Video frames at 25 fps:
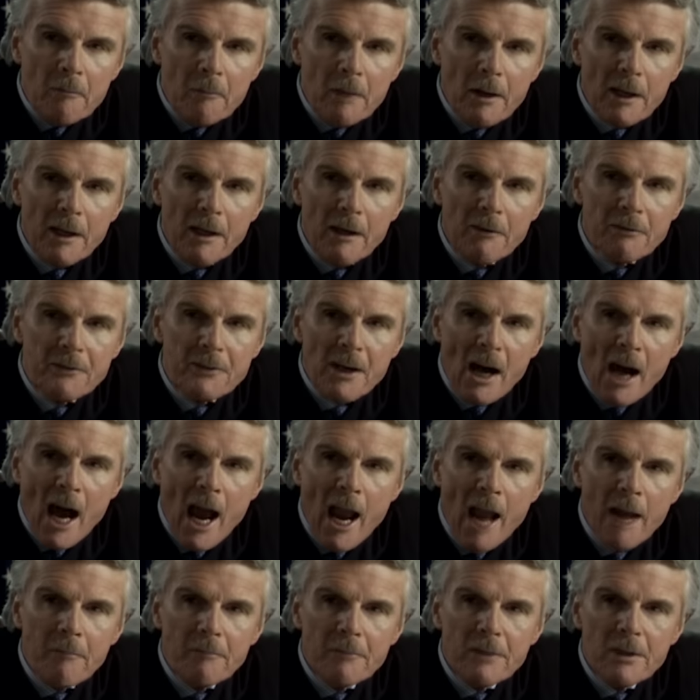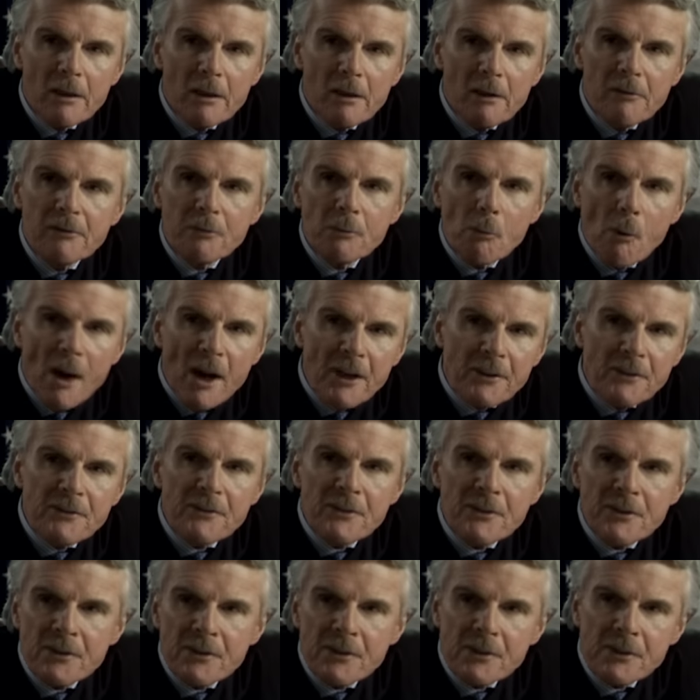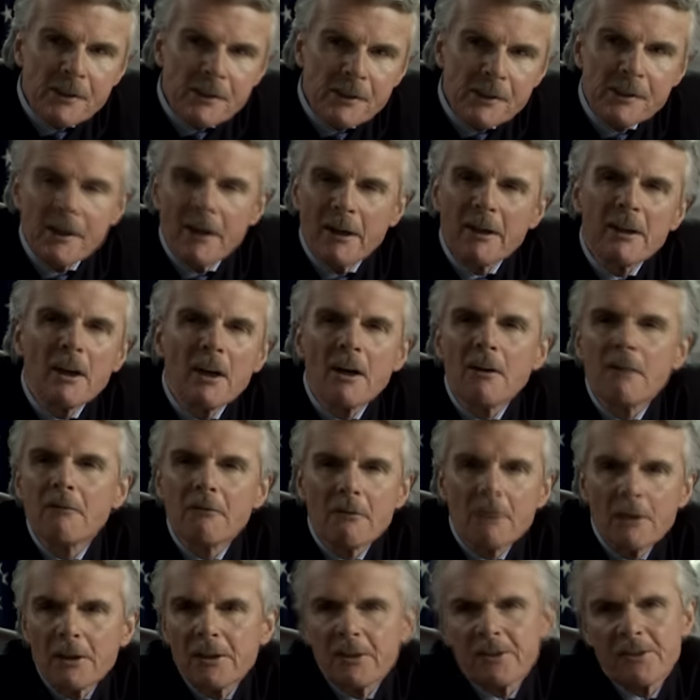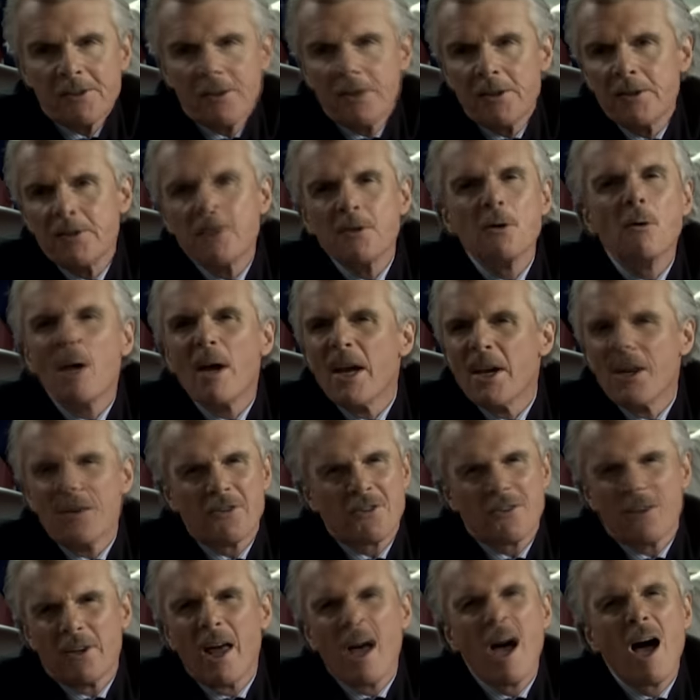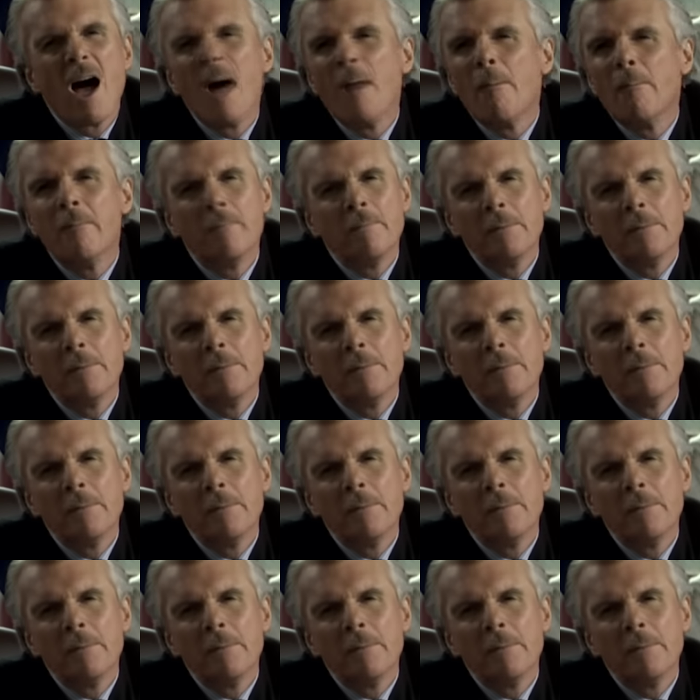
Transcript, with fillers: Plenty of time to lift weights and convert to Islam.